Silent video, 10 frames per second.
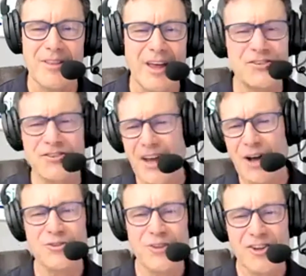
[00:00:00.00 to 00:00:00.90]
It
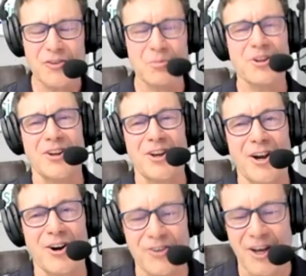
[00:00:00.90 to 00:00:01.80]
sounds like splitting
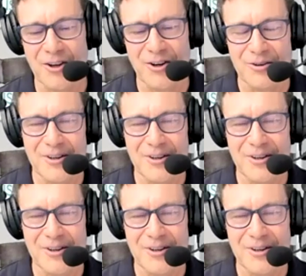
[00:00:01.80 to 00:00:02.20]
hairs, I know,